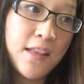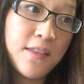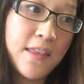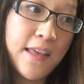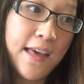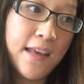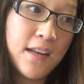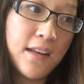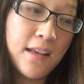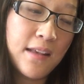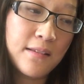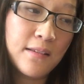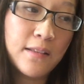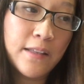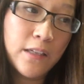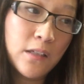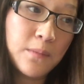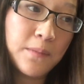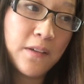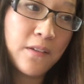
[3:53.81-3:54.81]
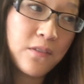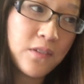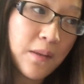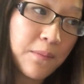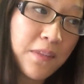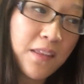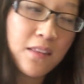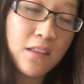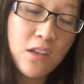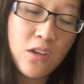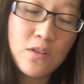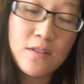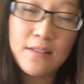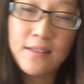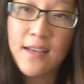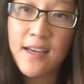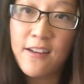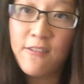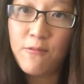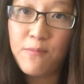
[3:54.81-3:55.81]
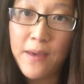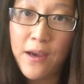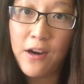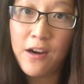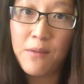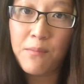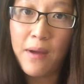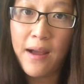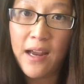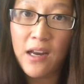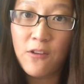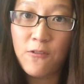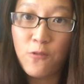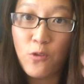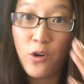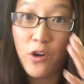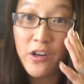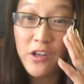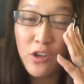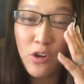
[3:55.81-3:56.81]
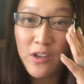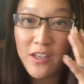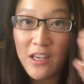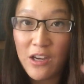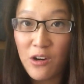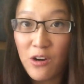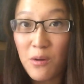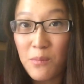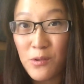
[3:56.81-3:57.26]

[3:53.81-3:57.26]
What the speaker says: that is a little bit of something that you just kind of bear in mind for your year,